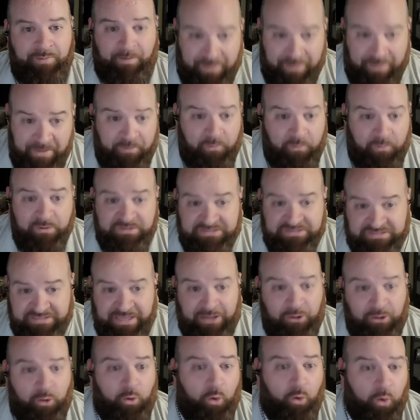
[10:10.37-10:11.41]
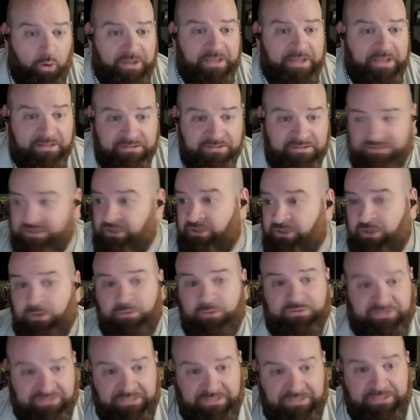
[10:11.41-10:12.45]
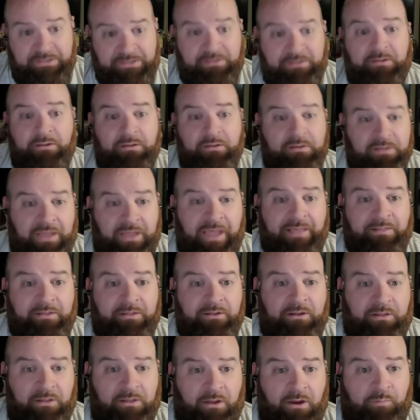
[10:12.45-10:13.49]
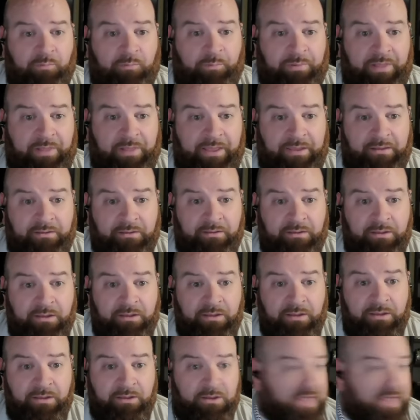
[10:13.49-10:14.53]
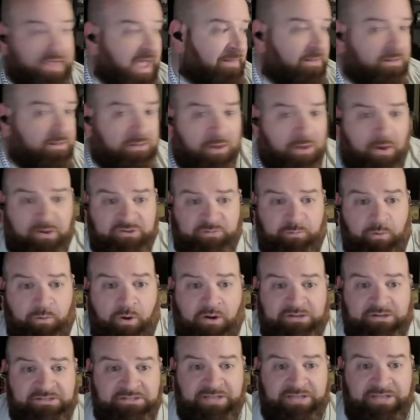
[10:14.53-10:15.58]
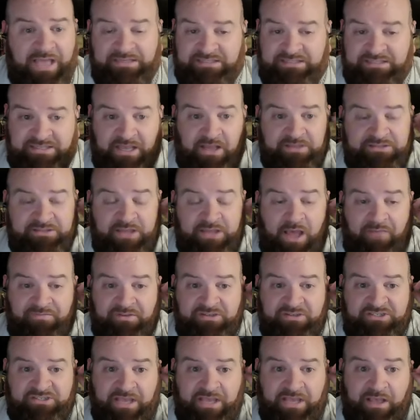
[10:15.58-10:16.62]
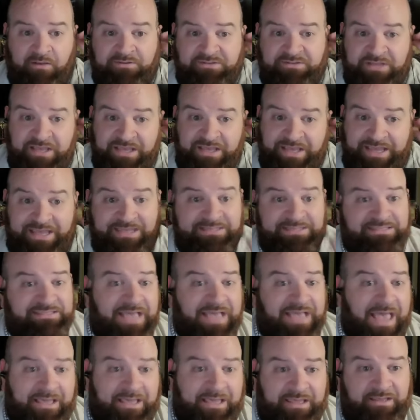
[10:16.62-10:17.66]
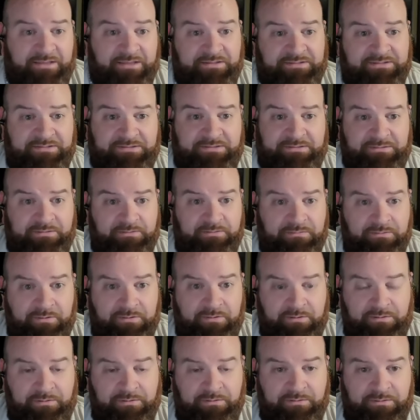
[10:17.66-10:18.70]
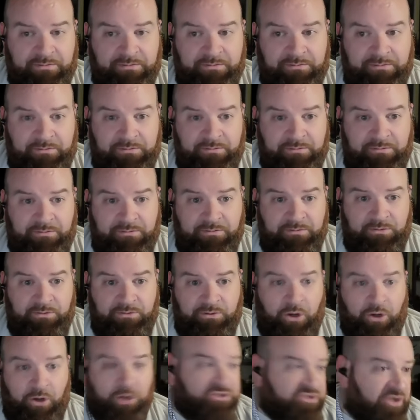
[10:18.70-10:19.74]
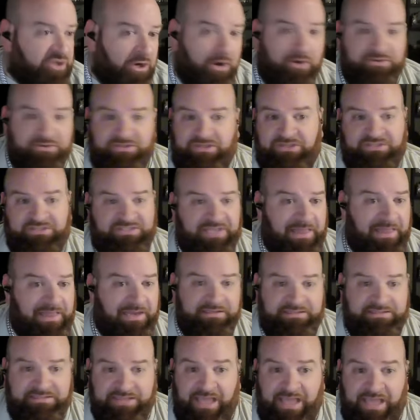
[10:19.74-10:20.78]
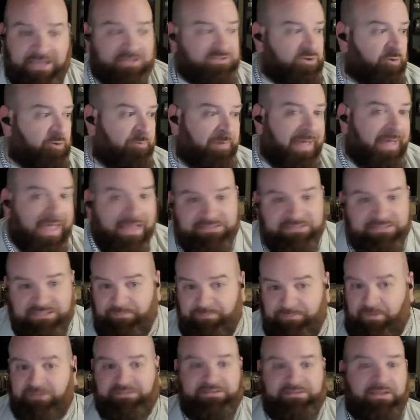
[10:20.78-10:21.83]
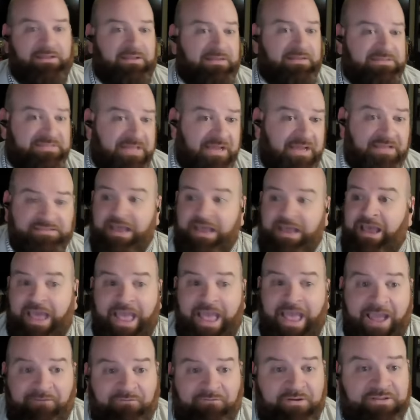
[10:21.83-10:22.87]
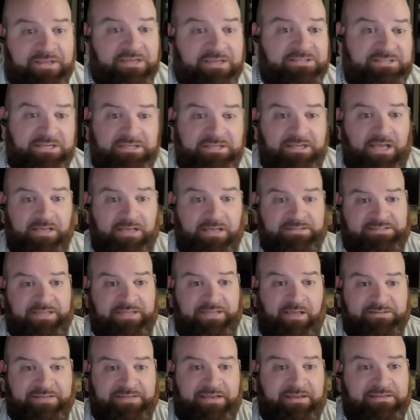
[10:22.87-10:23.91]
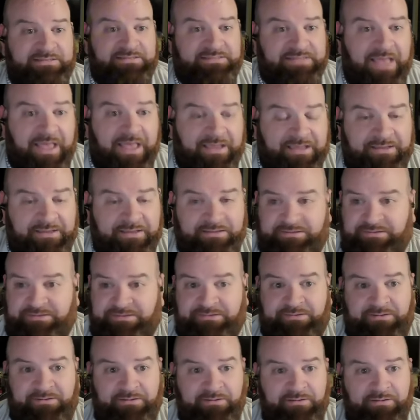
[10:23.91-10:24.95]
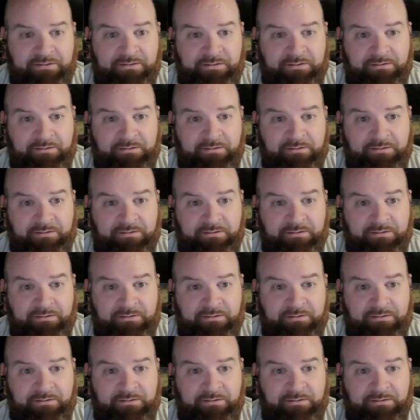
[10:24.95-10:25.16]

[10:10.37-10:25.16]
But people will sell organs to go see Caitlin Clark play. Caitlin Clark's merchandise sells off the shelves in seconds. Her jerseys sell out in seconds. Her basketball sells out in seconds. Everything she does sells out in seconds.